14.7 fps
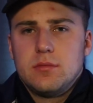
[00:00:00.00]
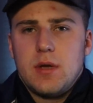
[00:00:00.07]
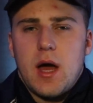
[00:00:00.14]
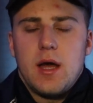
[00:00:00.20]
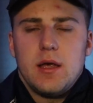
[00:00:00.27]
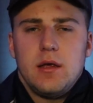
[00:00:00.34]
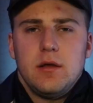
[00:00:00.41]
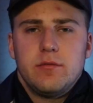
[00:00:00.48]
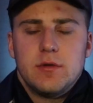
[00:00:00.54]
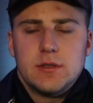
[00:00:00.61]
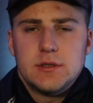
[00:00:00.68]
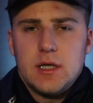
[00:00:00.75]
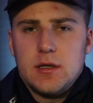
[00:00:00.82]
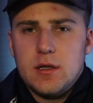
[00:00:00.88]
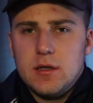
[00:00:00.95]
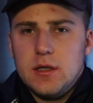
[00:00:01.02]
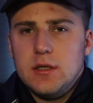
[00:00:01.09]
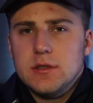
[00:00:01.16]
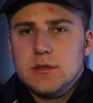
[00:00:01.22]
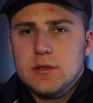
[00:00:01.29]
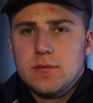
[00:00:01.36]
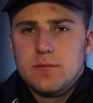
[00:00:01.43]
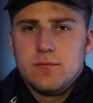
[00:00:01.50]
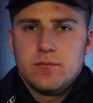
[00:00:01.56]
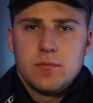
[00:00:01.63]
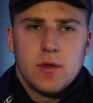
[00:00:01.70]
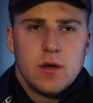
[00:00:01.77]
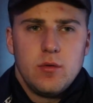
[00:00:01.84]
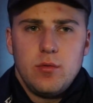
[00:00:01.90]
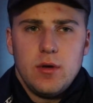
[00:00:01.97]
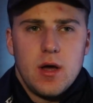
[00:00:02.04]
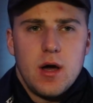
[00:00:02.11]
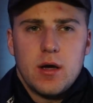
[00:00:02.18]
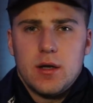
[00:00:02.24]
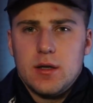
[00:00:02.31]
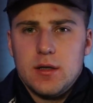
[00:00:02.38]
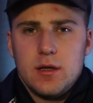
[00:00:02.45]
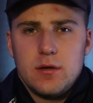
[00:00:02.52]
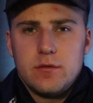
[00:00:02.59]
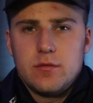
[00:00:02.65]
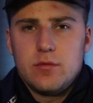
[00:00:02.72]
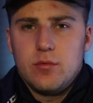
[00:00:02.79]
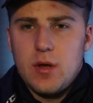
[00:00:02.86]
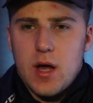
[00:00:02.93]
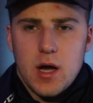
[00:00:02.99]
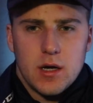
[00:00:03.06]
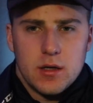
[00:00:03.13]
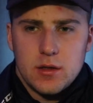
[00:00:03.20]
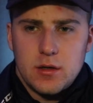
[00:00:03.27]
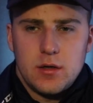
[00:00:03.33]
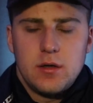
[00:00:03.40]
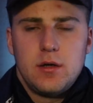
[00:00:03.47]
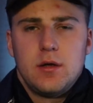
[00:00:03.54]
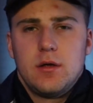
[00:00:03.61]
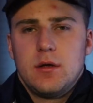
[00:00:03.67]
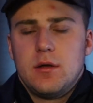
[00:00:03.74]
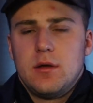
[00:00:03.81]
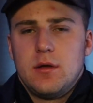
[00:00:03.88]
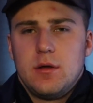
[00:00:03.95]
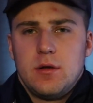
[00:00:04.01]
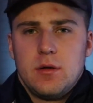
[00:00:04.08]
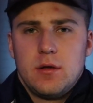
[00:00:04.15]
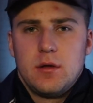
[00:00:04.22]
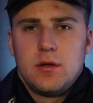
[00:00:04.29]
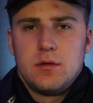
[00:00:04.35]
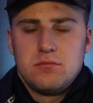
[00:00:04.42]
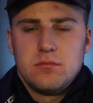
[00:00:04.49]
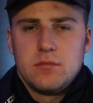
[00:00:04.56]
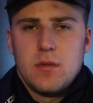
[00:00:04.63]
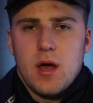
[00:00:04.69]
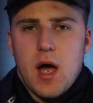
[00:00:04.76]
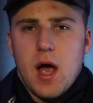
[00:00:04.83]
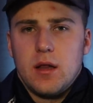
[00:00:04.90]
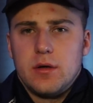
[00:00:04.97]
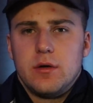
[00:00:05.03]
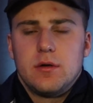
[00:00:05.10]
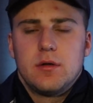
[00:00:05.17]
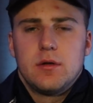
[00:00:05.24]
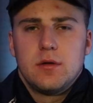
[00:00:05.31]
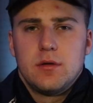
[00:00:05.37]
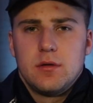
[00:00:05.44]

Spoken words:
Naive, to say the least. We all gotta live. We all gotta learn. I learned.